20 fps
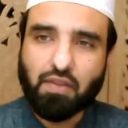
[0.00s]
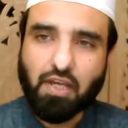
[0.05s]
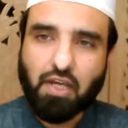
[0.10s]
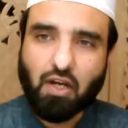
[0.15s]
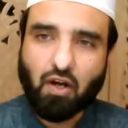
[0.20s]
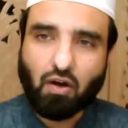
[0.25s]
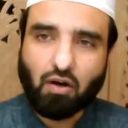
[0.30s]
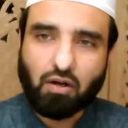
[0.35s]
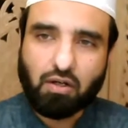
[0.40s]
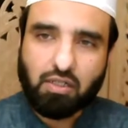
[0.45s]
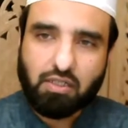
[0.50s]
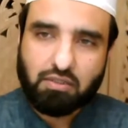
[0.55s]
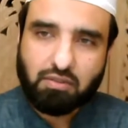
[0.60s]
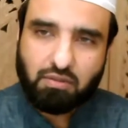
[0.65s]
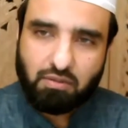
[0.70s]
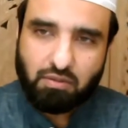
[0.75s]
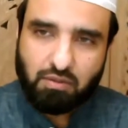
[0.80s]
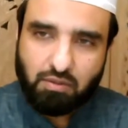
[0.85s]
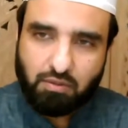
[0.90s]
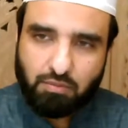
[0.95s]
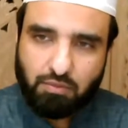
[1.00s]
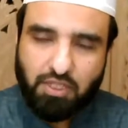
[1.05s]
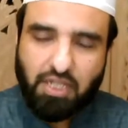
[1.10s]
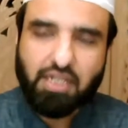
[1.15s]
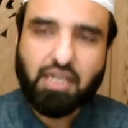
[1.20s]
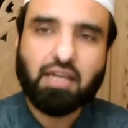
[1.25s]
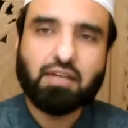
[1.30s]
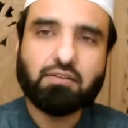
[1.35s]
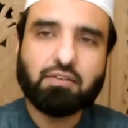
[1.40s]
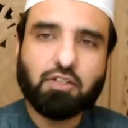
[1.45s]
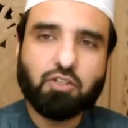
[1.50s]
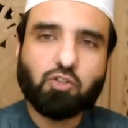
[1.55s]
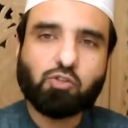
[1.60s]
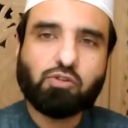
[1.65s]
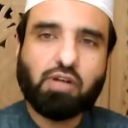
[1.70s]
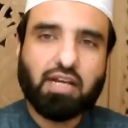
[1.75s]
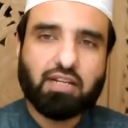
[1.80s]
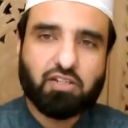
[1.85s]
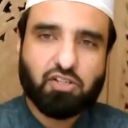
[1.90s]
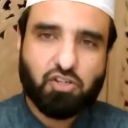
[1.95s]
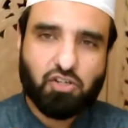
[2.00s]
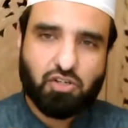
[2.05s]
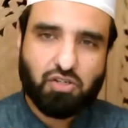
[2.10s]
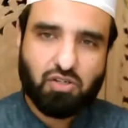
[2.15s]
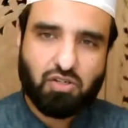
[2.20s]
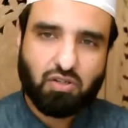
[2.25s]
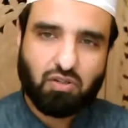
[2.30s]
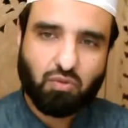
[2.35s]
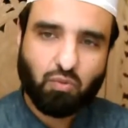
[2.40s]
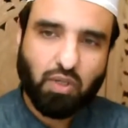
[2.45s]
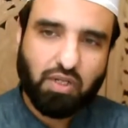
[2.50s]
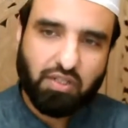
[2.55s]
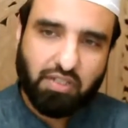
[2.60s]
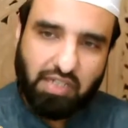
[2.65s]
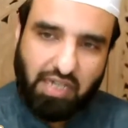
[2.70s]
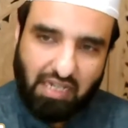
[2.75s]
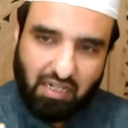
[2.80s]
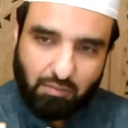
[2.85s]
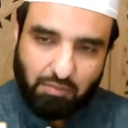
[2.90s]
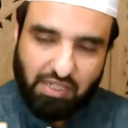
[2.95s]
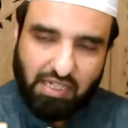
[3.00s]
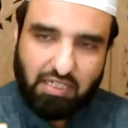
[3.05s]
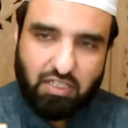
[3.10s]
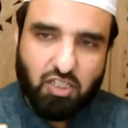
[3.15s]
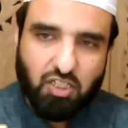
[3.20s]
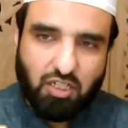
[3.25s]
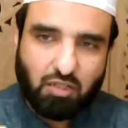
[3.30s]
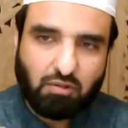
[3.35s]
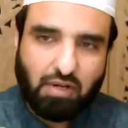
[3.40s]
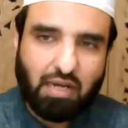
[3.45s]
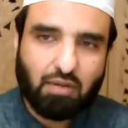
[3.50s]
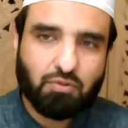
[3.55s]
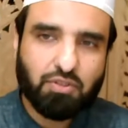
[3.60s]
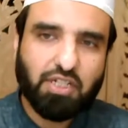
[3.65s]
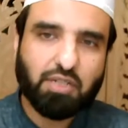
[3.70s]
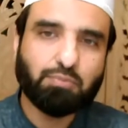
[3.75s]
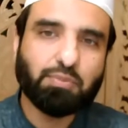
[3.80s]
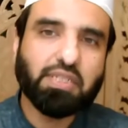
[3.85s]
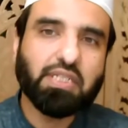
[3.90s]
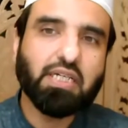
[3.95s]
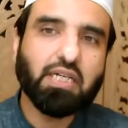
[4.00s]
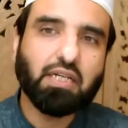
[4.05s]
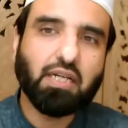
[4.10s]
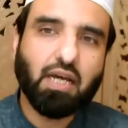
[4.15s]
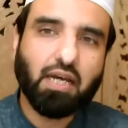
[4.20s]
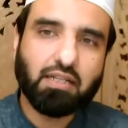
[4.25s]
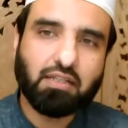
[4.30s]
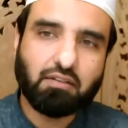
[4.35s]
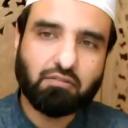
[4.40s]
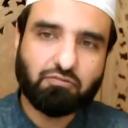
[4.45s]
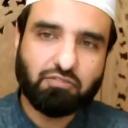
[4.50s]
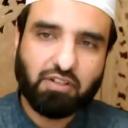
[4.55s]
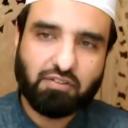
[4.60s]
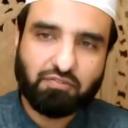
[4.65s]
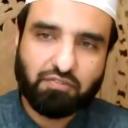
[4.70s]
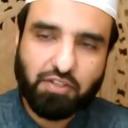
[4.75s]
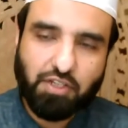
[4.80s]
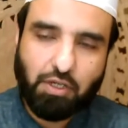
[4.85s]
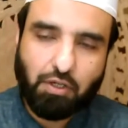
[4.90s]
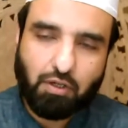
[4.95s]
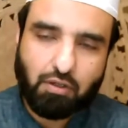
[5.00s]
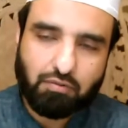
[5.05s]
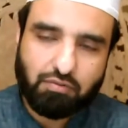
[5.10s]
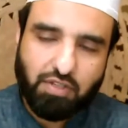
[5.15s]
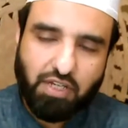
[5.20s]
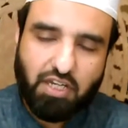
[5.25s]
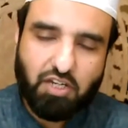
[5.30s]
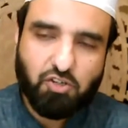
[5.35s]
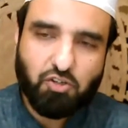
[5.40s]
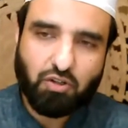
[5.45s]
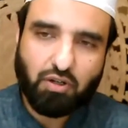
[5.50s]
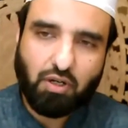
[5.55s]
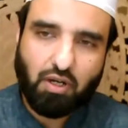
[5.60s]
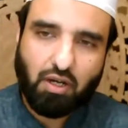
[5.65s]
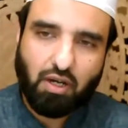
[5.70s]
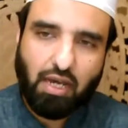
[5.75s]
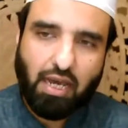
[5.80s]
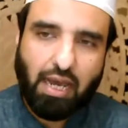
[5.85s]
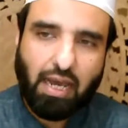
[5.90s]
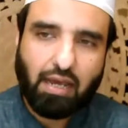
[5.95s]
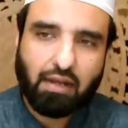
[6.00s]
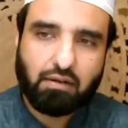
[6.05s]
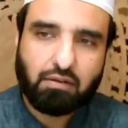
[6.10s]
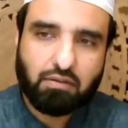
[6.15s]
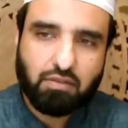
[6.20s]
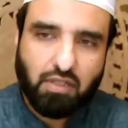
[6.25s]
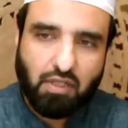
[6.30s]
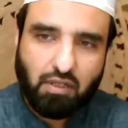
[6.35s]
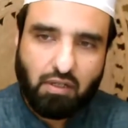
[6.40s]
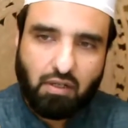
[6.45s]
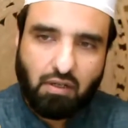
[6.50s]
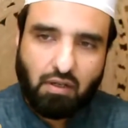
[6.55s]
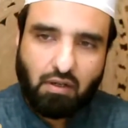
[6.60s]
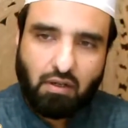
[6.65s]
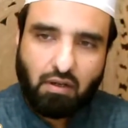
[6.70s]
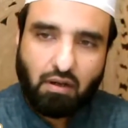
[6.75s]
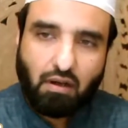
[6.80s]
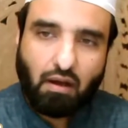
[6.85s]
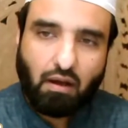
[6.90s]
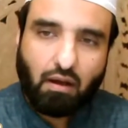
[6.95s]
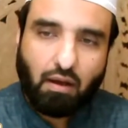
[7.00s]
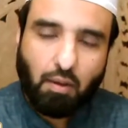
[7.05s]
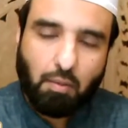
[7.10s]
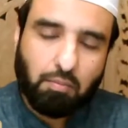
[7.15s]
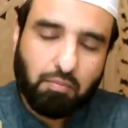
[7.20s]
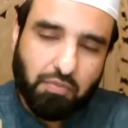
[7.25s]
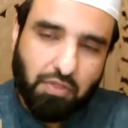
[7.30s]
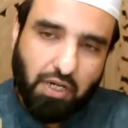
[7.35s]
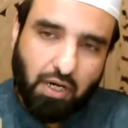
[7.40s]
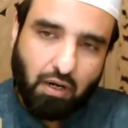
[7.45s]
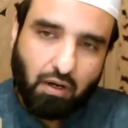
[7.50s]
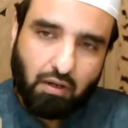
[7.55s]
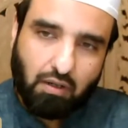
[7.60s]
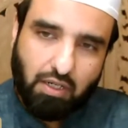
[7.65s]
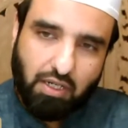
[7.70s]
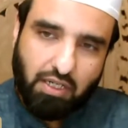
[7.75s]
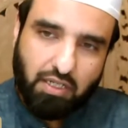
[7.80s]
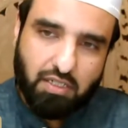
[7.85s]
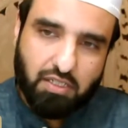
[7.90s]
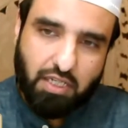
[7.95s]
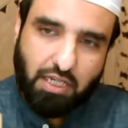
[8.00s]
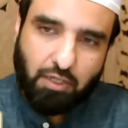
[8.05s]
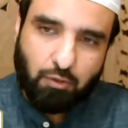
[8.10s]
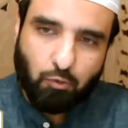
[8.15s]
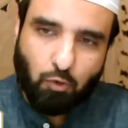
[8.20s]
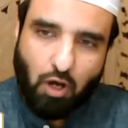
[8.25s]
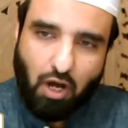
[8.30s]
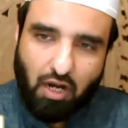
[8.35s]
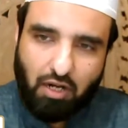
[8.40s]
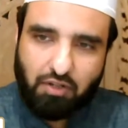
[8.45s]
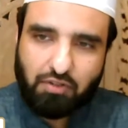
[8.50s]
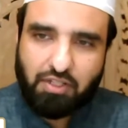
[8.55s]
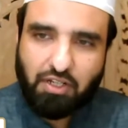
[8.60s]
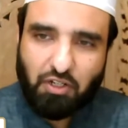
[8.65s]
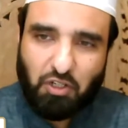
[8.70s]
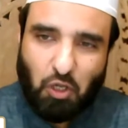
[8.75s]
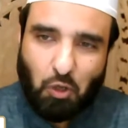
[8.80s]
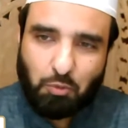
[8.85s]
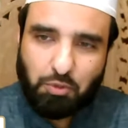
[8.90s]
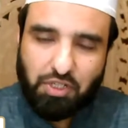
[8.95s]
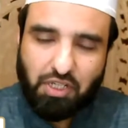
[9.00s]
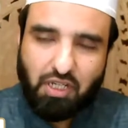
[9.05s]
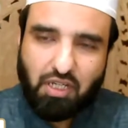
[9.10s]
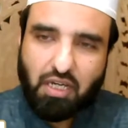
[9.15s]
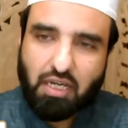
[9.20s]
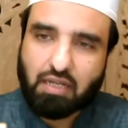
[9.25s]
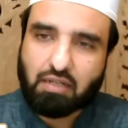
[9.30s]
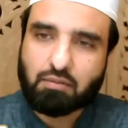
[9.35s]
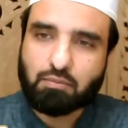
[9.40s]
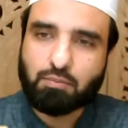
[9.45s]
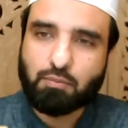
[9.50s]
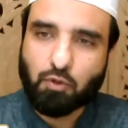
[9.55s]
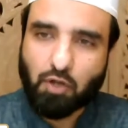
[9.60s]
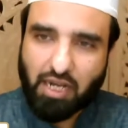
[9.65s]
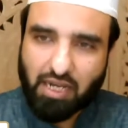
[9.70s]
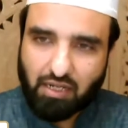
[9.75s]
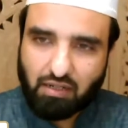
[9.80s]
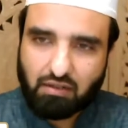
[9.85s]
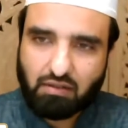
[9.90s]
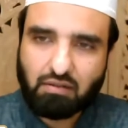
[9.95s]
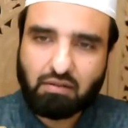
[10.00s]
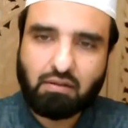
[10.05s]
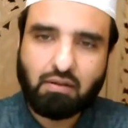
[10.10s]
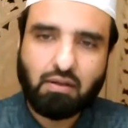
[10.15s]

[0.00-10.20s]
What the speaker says: they are digging the trench, when the enemy has surrounded Medina in the 5th year of Hijrah, and there is a rock that nobody can break,